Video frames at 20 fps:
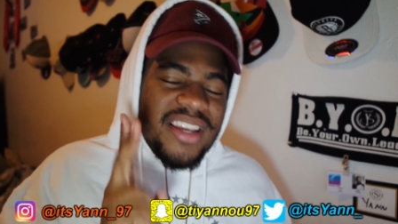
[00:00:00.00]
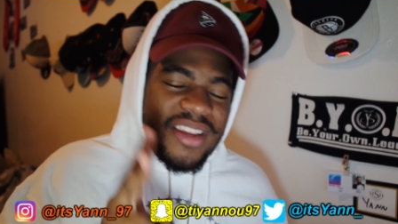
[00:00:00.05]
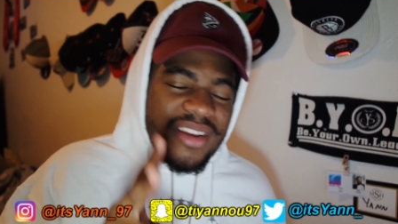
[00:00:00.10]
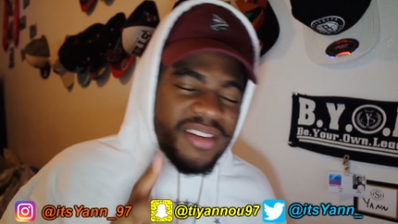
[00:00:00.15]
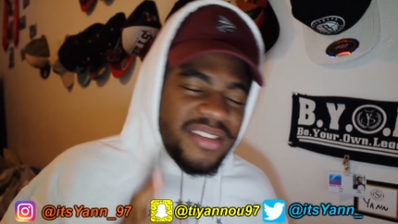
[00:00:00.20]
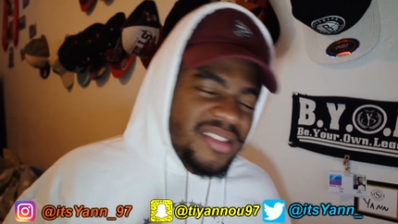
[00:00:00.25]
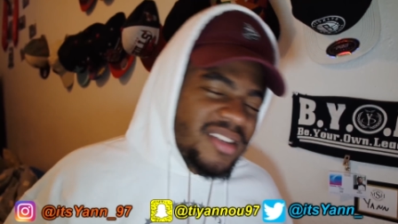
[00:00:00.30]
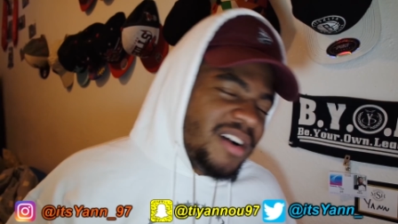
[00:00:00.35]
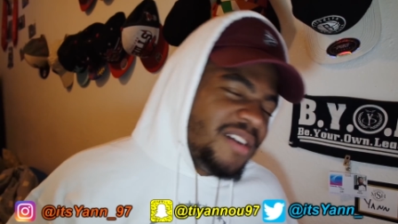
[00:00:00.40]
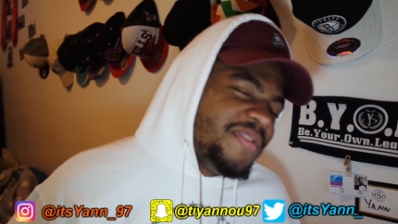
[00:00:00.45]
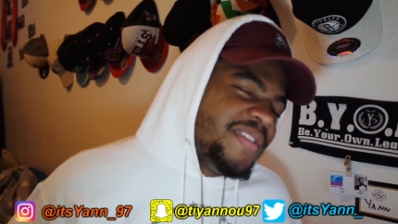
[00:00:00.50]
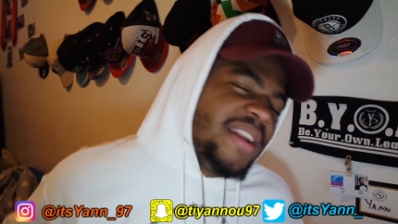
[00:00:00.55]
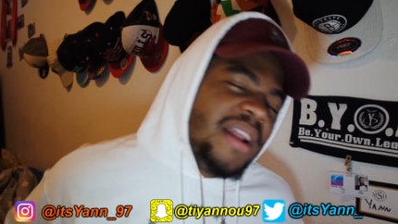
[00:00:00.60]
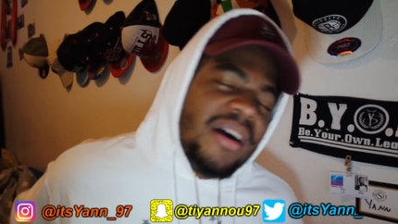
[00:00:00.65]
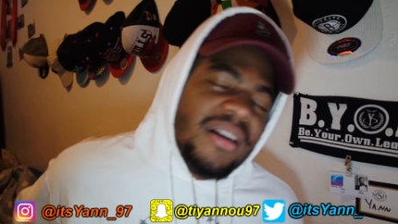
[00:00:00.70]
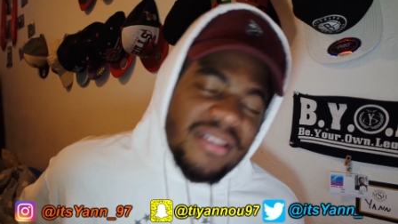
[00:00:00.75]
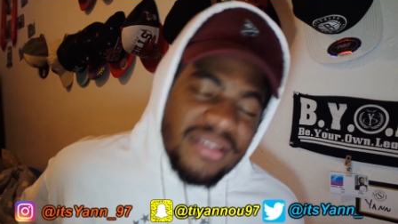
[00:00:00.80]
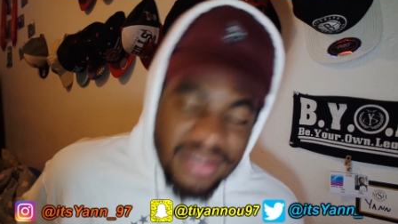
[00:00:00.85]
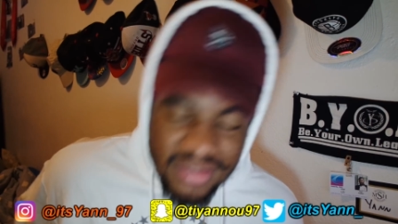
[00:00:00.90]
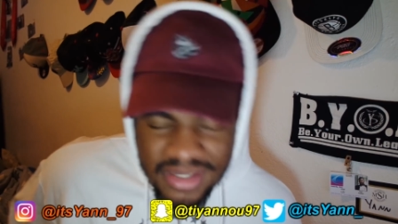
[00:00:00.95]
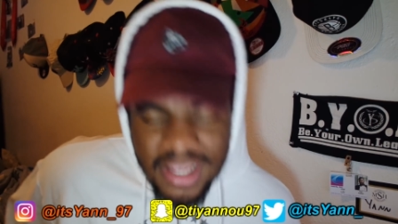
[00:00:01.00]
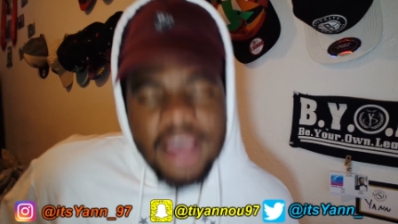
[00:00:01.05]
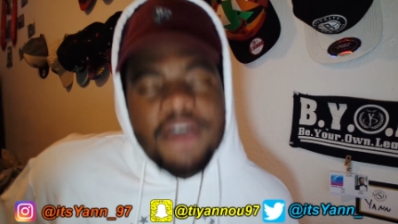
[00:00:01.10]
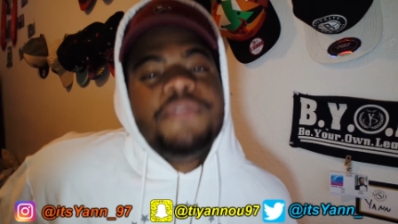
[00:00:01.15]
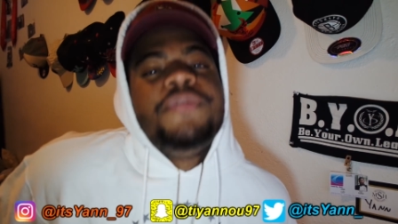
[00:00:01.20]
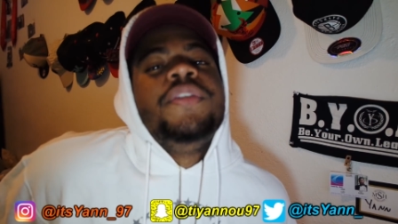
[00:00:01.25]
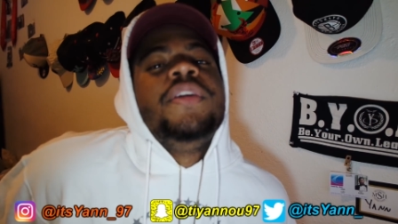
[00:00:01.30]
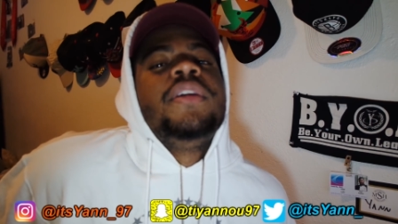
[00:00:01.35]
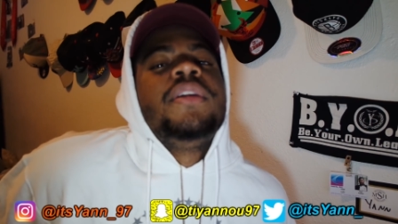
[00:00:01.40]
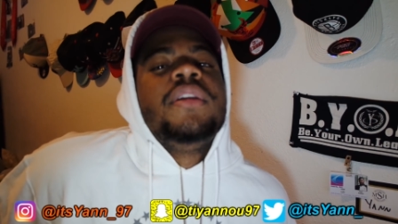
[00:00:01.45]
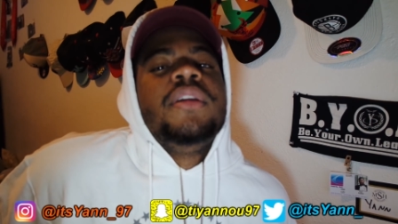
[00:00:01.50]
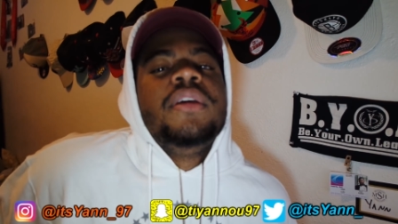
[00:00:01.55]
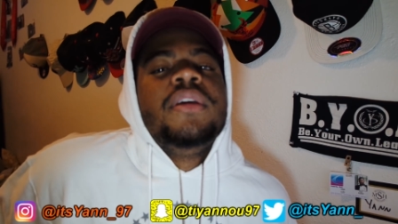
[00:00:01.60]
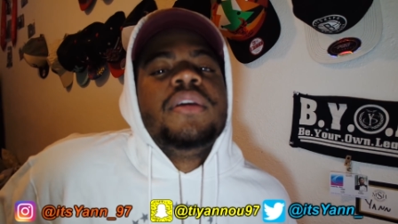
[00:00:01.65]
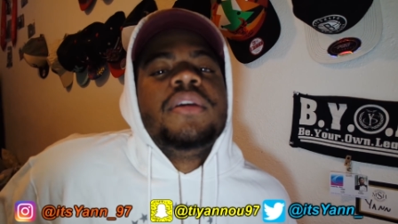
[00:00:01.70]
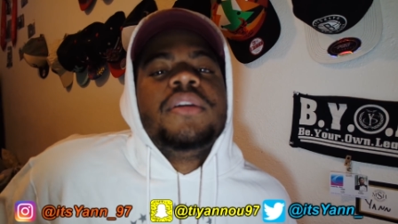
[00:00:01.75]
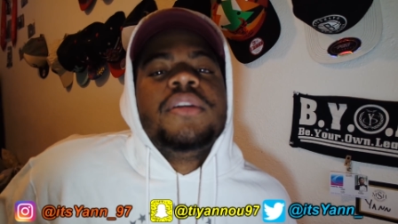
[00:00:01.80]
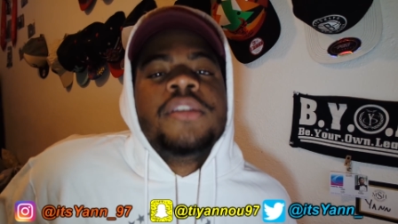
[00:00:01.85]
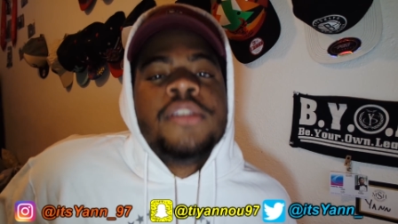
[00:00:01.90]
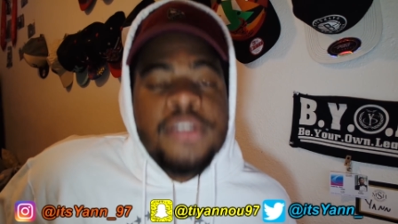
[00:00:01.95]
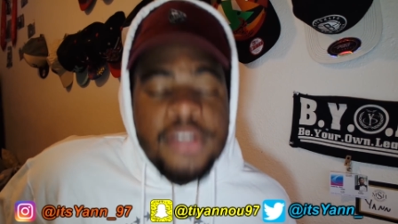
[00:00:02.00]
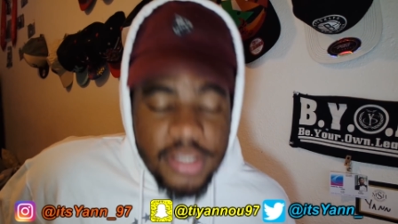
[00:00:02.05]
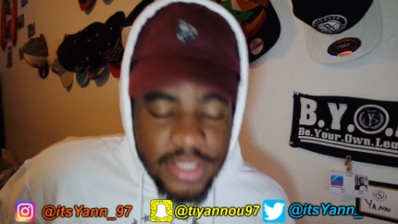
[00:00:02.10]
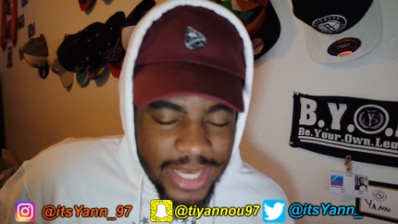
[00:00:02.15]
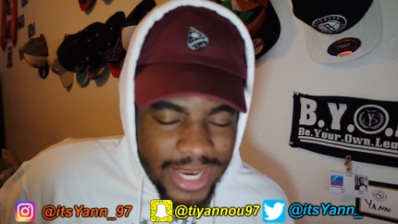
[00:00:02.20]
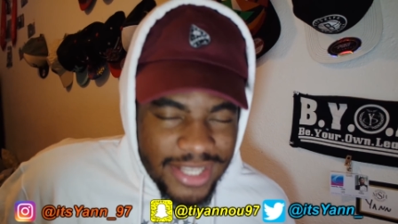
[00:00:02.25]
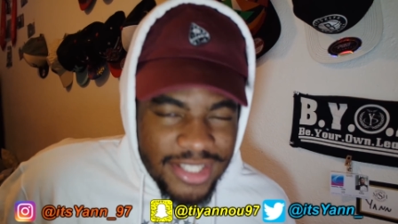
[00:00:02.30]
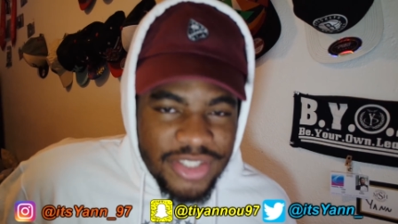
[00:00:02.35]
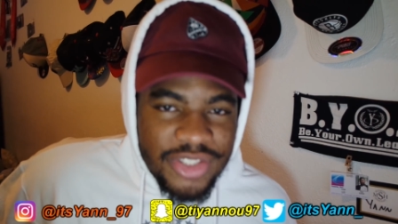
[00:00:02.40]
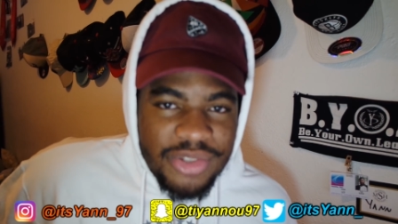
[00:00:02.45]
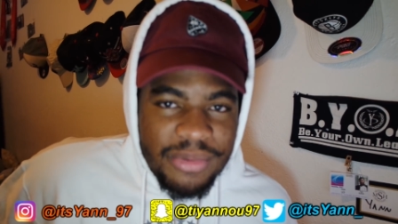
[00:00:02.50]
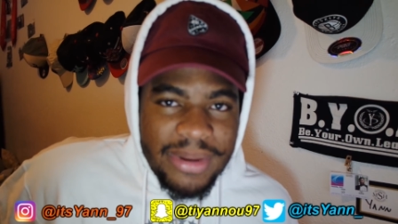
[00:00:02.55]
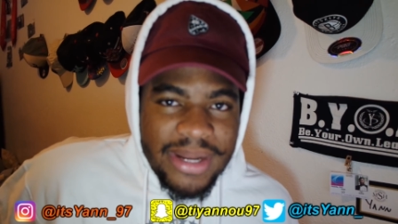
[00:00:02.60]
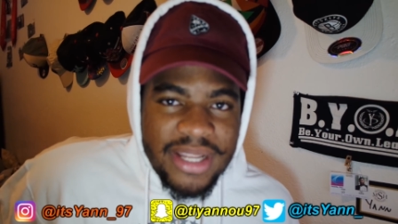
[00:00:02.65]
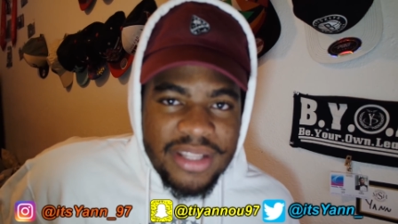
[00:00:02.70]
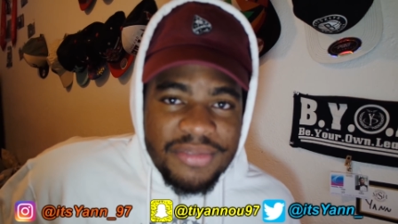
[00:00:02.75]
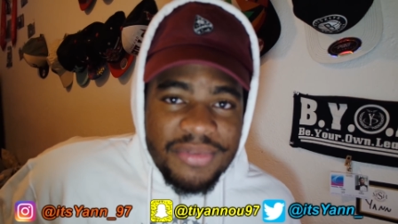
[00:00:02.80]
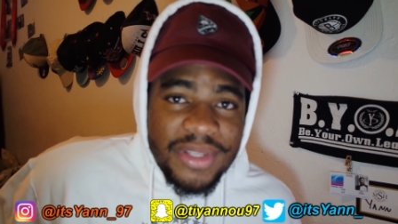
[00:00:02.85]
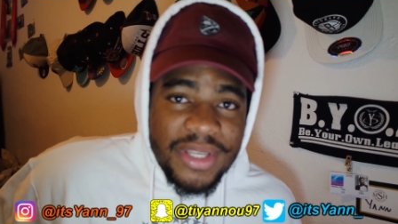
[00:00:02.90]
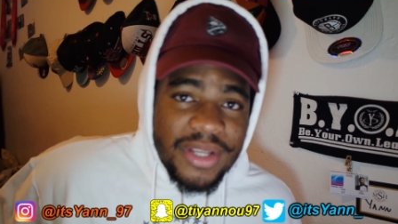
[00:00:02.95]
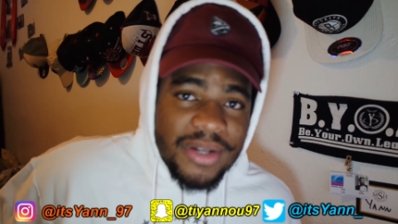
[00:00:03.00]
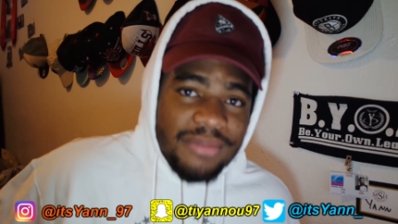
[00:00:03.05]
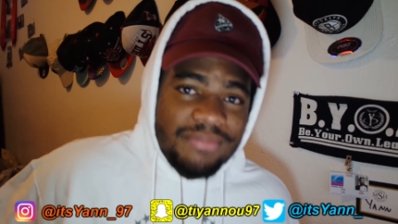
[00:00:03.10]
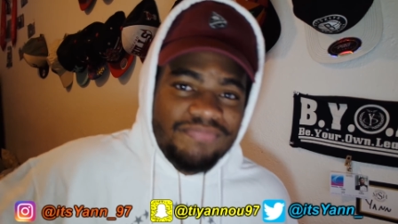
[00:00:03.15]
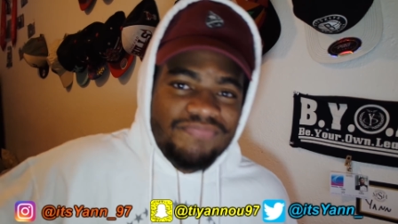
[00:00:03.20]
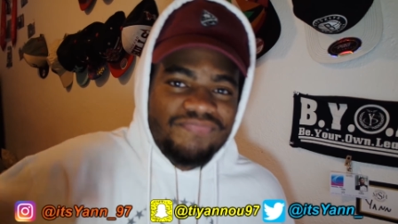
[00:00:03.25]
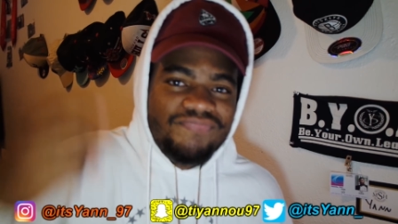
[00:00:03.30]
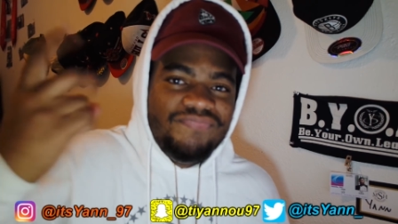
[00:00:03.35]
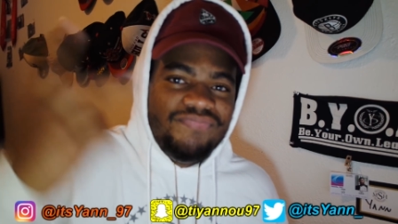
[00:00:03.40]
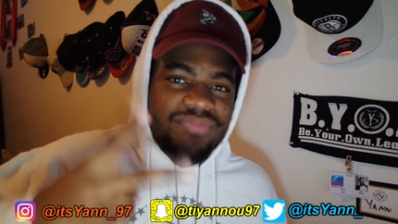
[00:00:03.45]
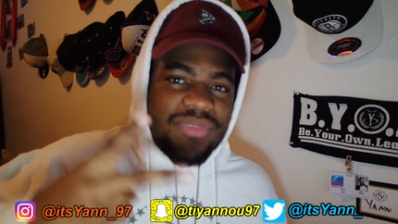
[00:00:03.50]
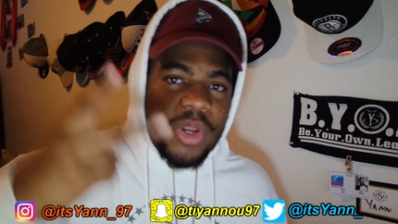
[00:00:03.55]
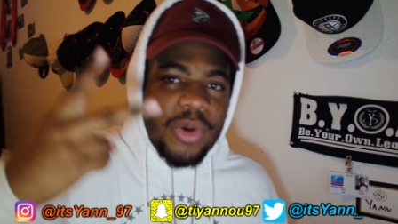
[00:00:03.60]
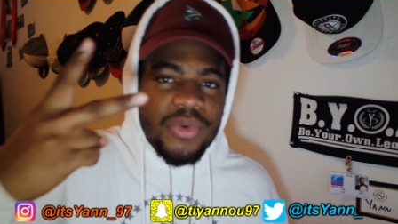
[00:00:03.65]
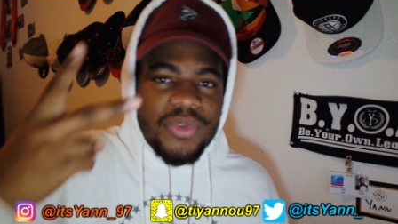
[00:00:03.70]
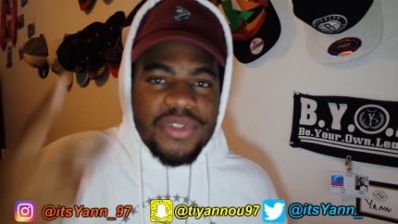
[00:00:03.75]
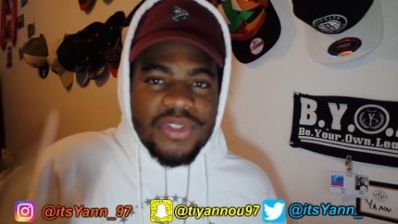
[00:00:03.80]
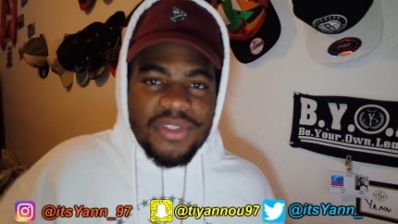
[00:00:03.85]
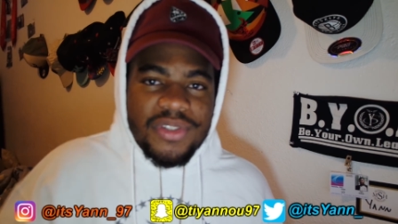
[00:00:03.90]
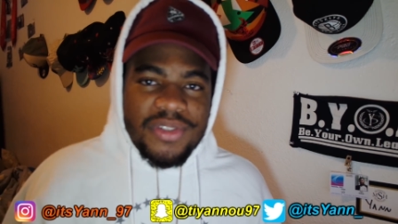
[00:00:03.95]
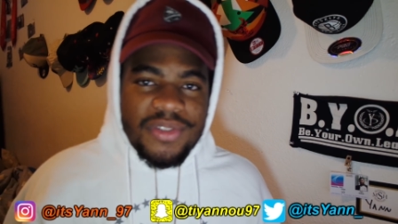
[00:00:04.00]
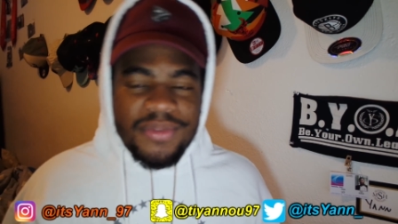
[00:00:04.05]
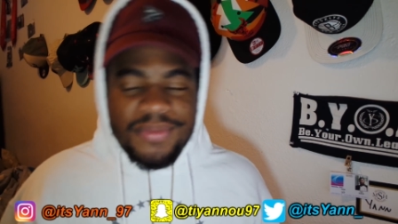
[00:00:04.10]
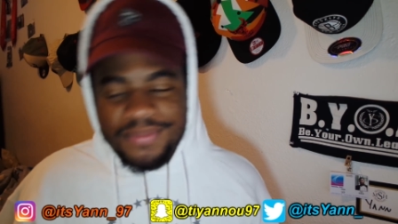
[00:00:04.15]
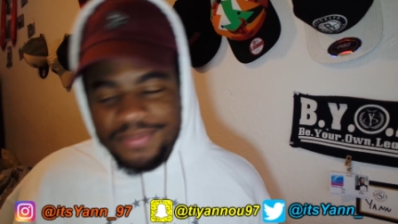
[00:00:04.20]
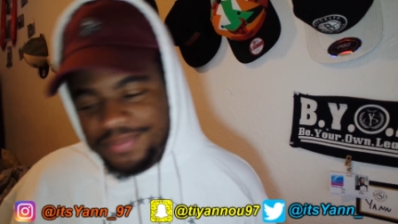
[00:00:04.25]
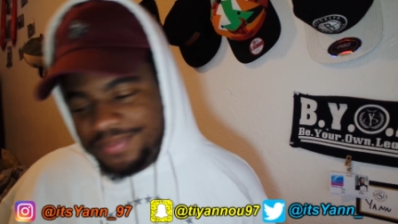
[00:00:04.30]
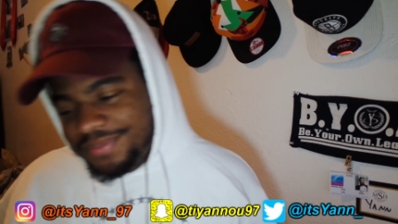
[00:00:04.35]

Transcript: take yourself, and I'll definitely see you guys into my next video. Doses.